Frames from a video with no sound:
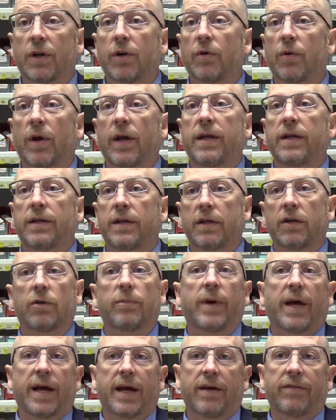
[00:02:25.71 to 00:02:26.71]
a great deal
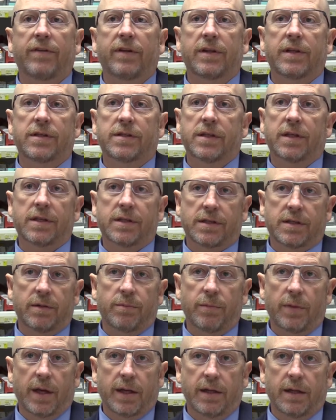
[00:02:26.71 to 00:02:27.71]
by having this list
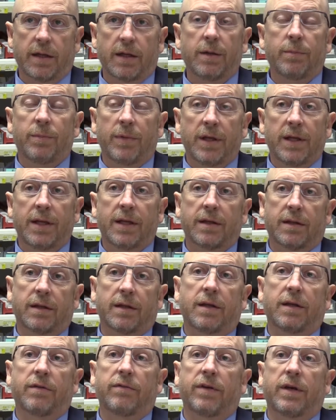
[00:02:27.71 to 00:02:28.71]

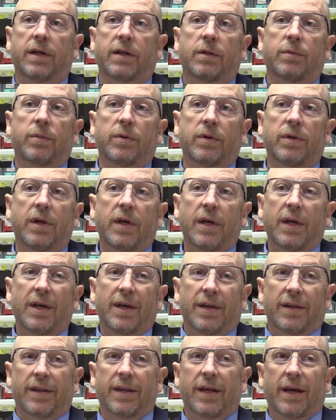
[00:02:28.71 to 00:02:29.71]
immediately available.
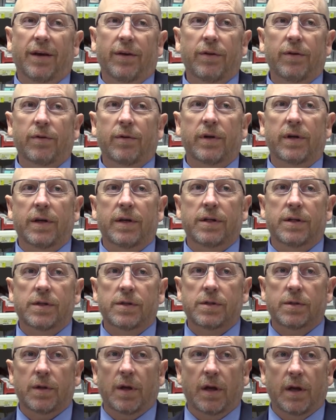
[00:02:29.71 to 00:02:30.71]
The other
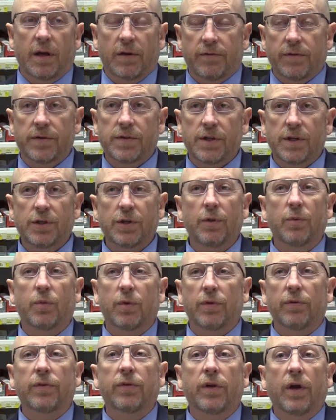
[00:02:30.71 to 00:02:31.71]
is a physician
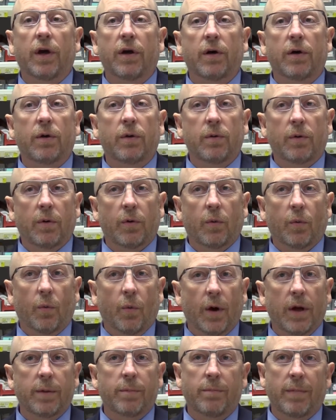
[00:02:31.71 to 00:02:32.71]
will know
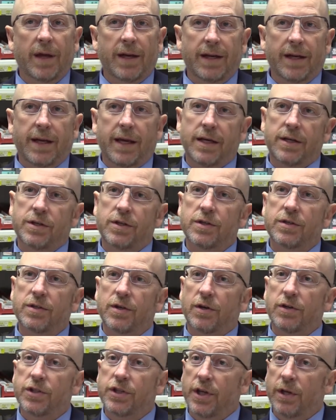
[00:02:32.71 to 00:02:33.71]
what medications
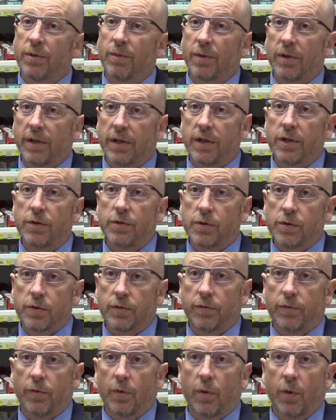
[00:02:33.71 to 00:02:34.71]
are generally used
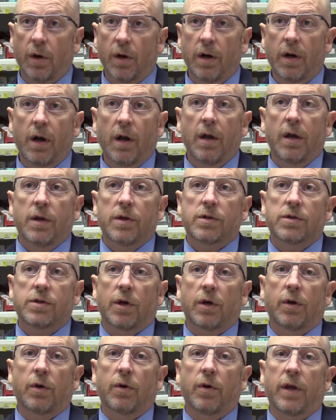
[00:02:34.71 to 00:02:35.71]
for.
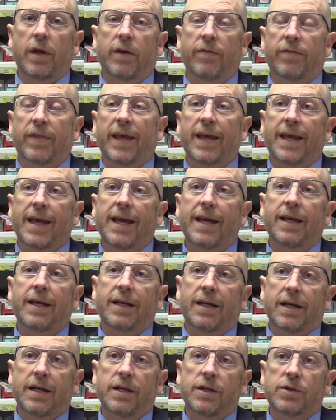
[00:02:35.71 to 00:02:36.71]
So if they can't
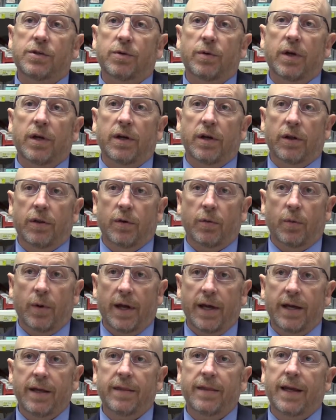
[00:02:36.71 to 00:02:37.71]
get a history another
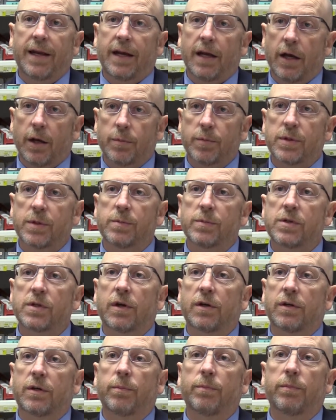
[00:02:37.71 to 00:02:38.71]
way, that helps them
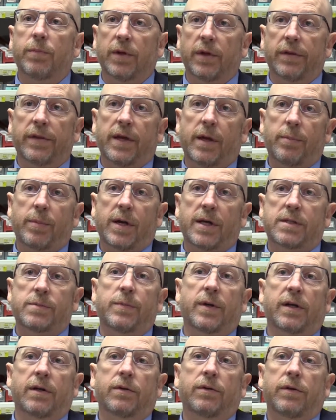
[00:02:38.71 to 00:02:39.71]
start to build that past
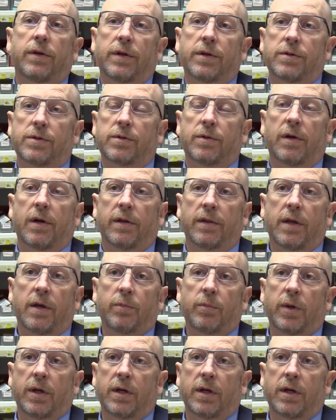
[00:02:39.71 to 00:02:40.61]
medical history on that